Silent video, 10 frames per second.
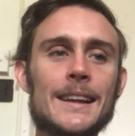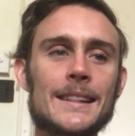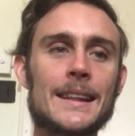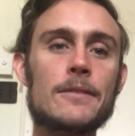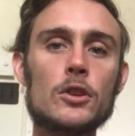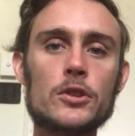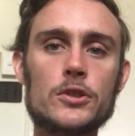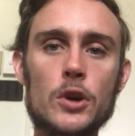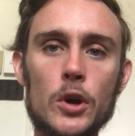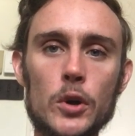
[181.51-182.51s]
Level
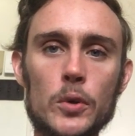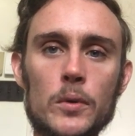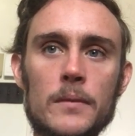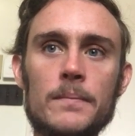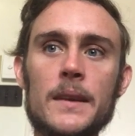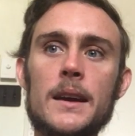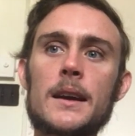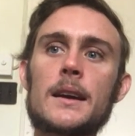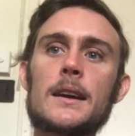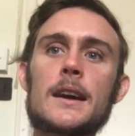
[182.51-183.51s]
2
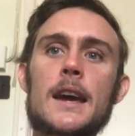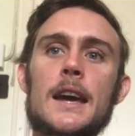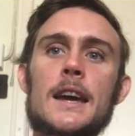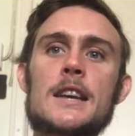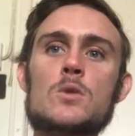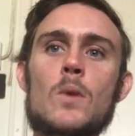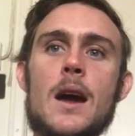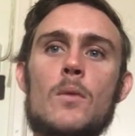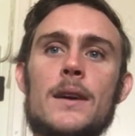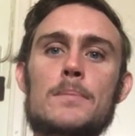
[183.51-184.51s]
is
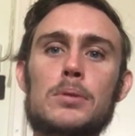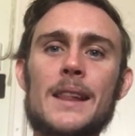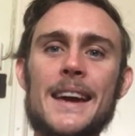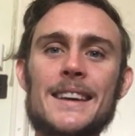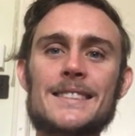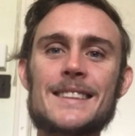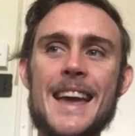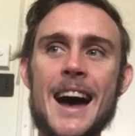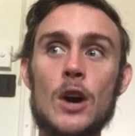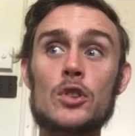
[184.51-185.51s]
where we place
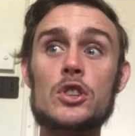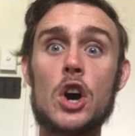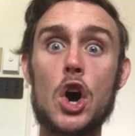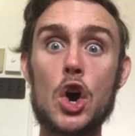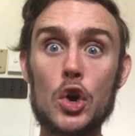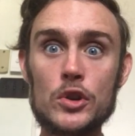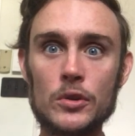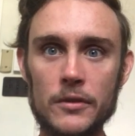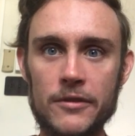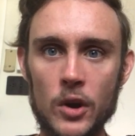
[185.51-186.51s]
our
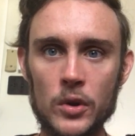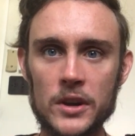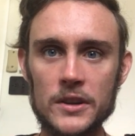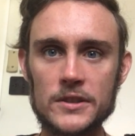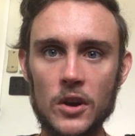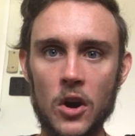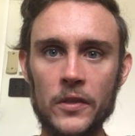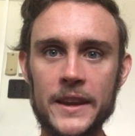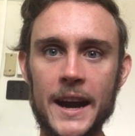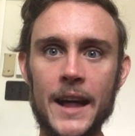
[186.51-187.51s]
total focus
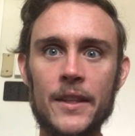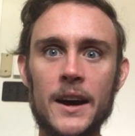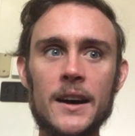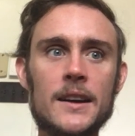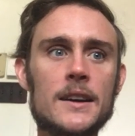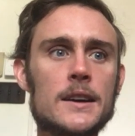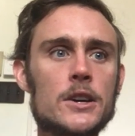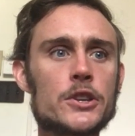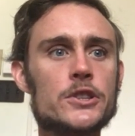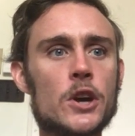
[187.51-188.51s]
on the other.
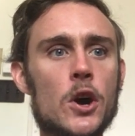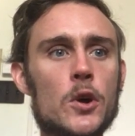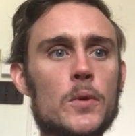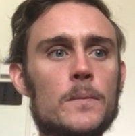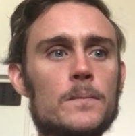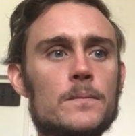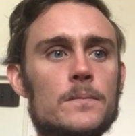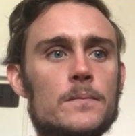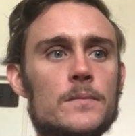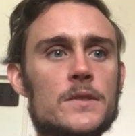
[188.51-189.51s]
So
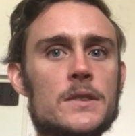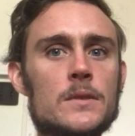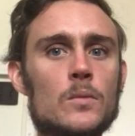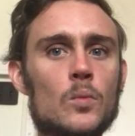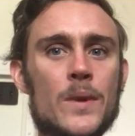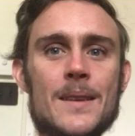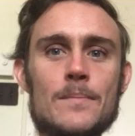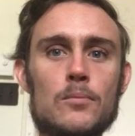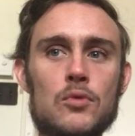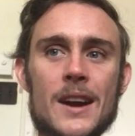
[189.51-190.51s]

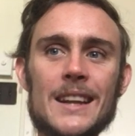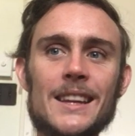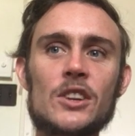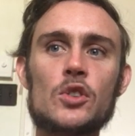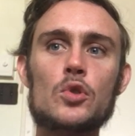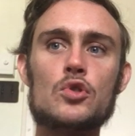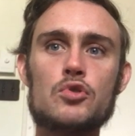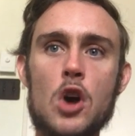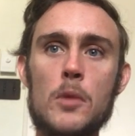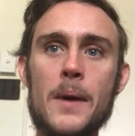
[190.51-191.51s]
we really do
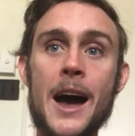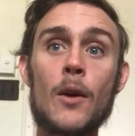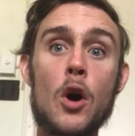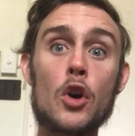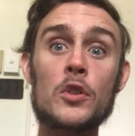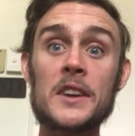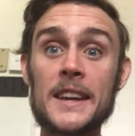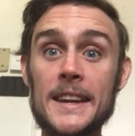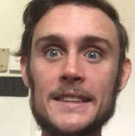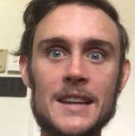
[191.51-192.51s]
drop our own
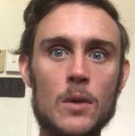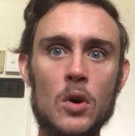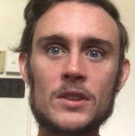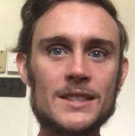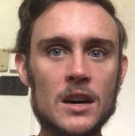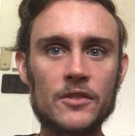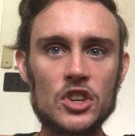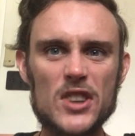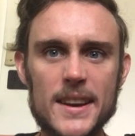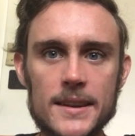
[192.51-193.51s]
needs, our own
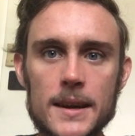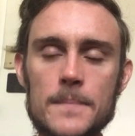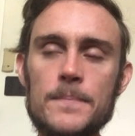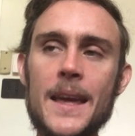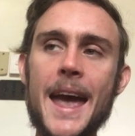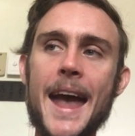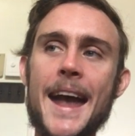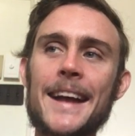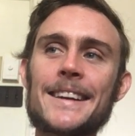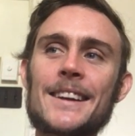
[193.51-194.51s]
self-agenda,
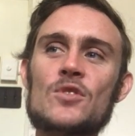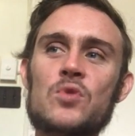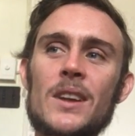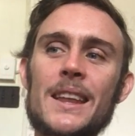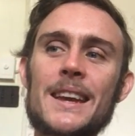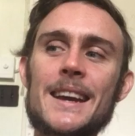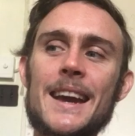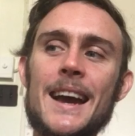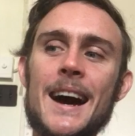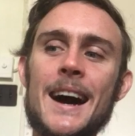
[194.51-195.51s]
and it's
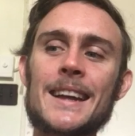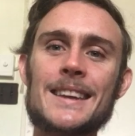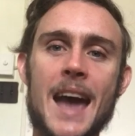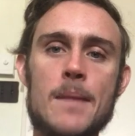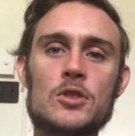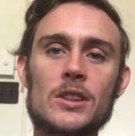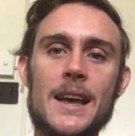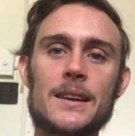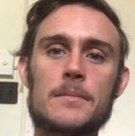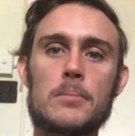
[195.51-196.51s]
really
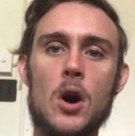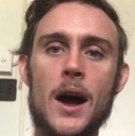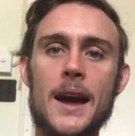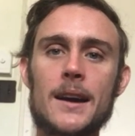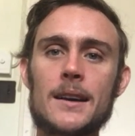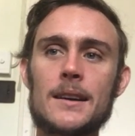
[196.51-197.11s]
encapsulated by